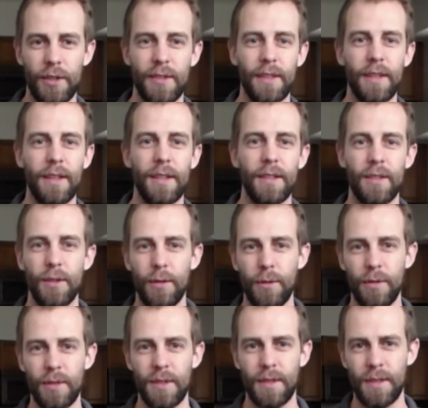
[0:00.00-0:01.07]
it into
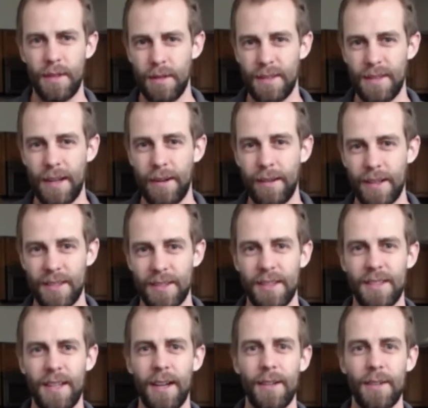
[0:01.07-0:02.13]
sounding like a
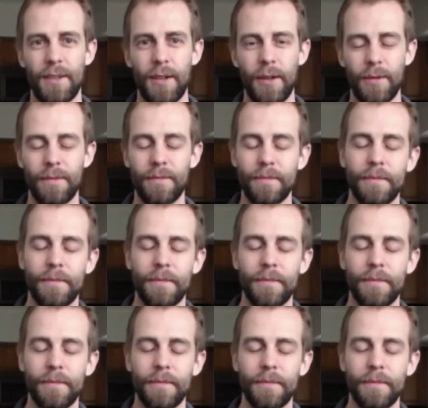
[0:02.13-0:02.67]
sustained tone,